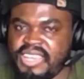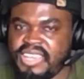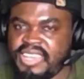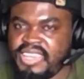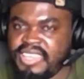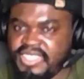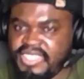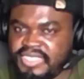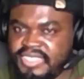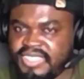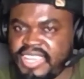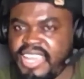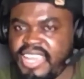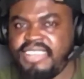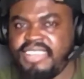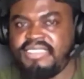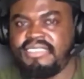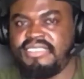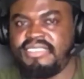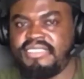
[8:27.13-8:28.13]
he
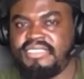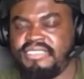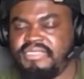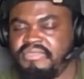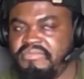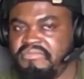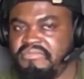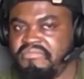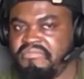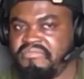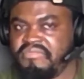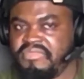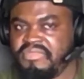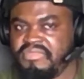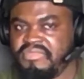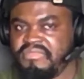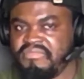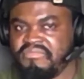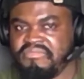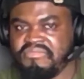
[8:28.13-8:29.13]
says,
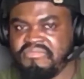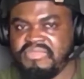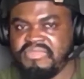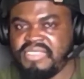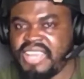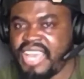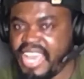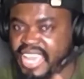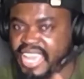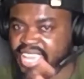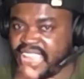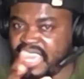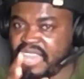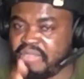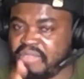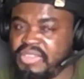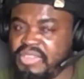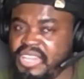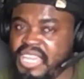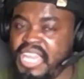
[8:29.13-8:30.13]
I
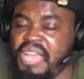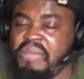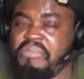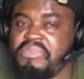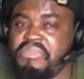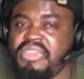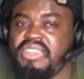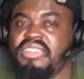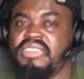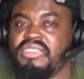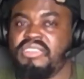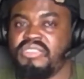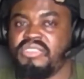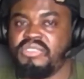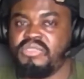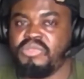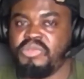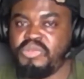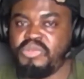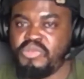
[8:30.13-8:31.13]
am coming
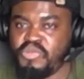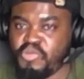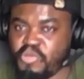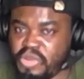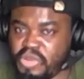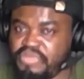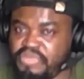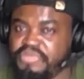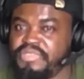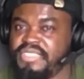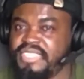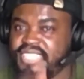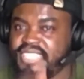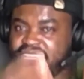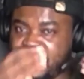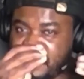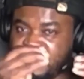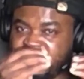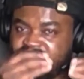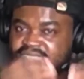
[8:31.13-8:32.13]
with
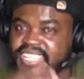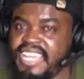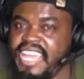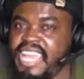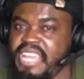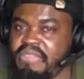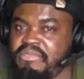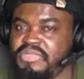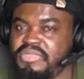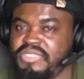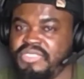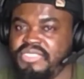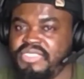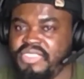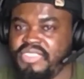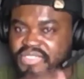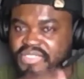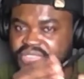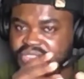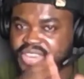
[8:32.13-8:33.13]
10 times
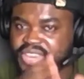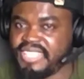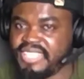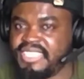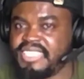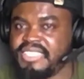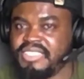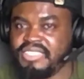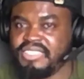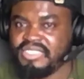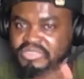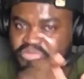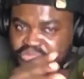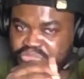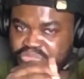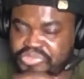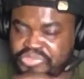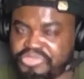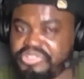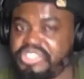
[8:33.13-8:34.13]
that
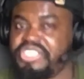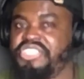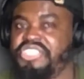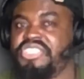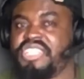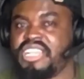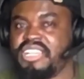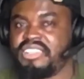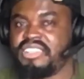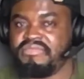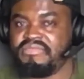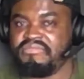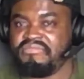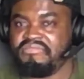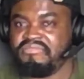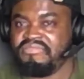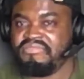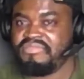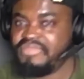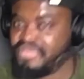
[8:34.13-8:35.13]
pressure.
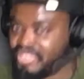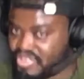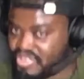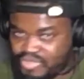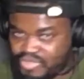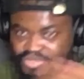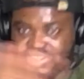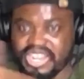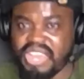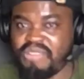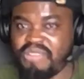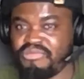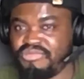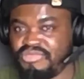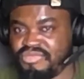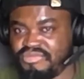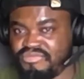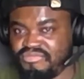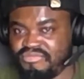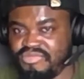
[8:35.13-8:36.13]
No
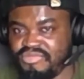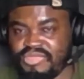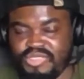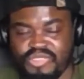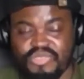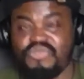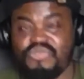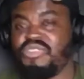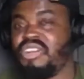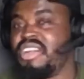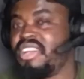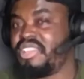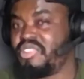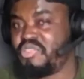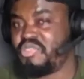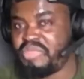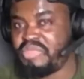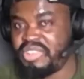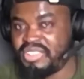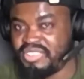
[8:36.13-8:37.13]
doubt, no
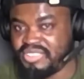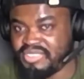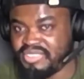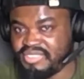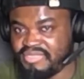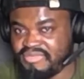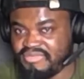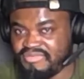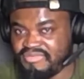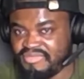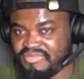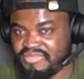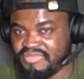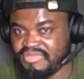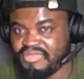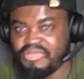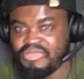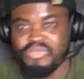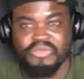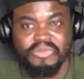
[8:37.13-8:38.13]
argument.
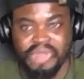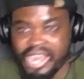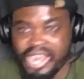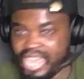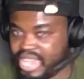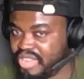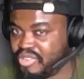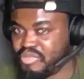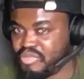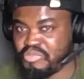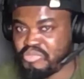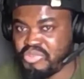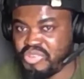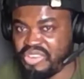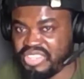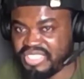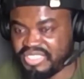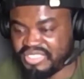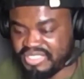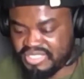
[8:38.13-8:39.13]
Right on
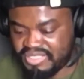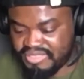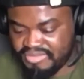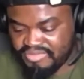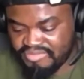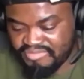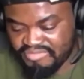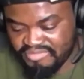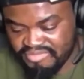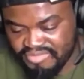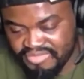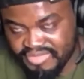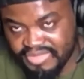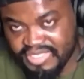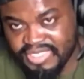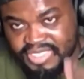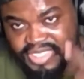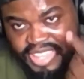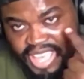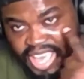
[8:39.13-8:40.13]
point.
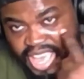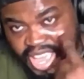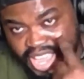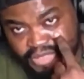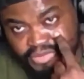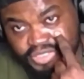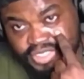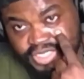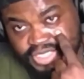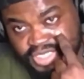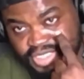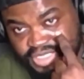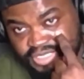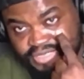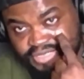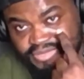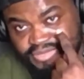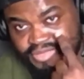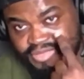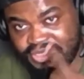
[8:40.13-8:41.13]
I have seen it,
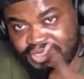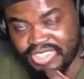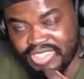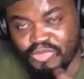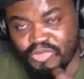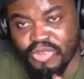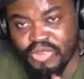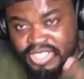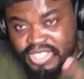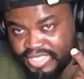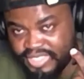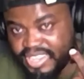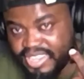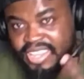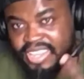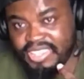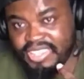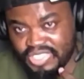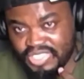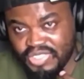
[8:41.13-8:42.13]
the works
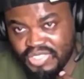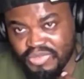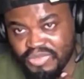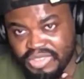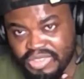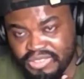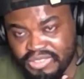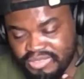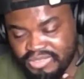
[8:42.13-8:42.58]
that he is doing